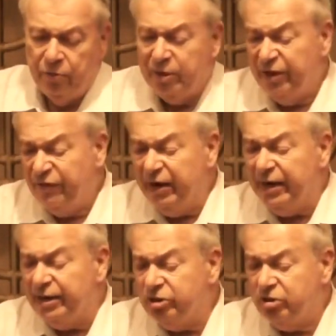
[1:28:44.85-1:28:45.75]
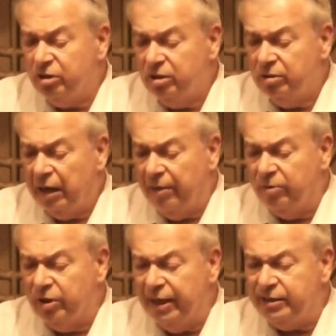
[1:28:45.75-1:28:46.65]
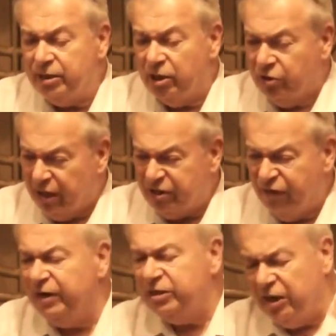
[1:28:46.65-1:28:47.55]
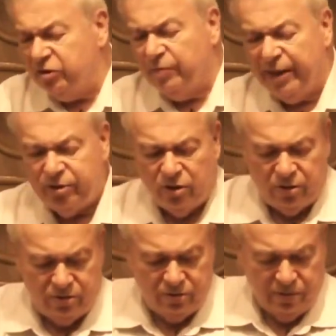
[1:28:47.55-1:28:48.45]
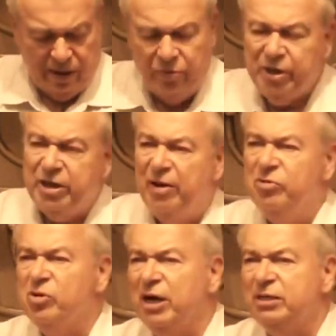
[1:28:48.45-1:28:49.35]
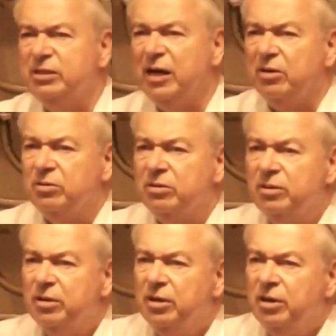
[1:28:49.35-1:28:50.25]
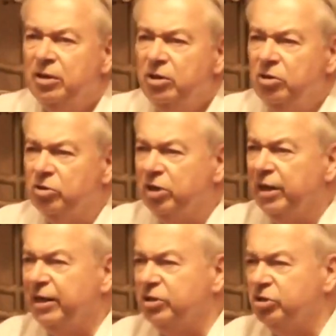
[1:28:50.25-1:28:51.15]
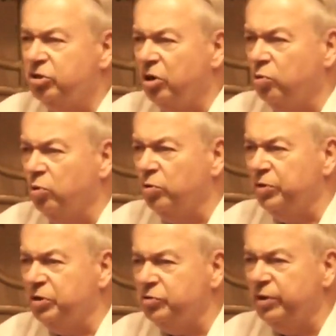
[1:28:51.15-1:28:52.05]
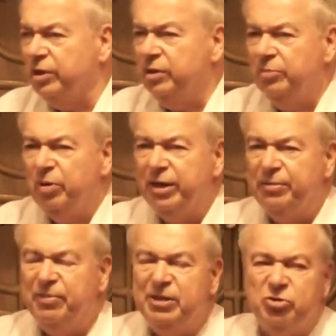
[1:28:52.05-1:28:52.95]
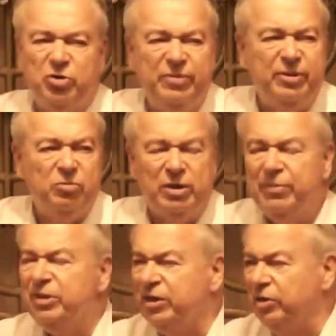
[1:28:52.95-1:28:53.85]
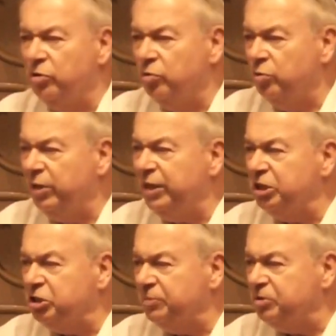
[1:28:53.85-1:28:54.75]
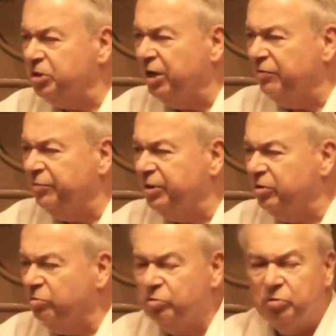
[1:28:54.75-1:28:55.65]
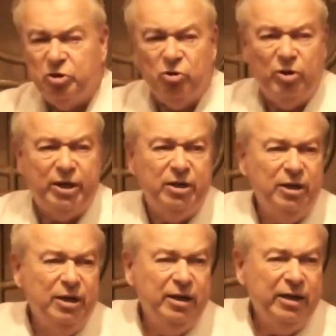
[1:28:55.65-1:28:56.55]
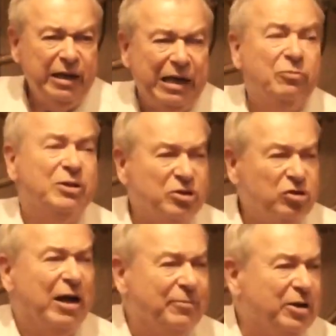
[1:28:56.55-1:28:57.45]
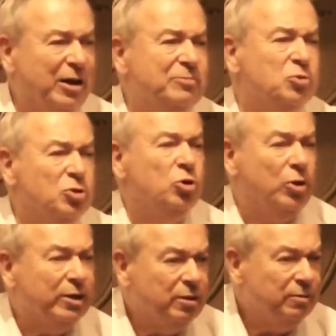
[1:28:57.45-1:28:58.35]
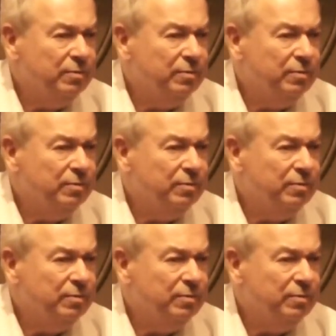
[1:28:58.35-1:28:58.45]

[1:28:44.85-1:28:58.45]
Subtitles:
when they finished, Abu Ghraib says, are you guys finished? Now it's my turn. I want to calm you guys down. You're telling us to start a war with Israel, break the peace agreement? Well, let me tell you, we in the Egyptian government know what we're doing, and when the time comes, we'll do it.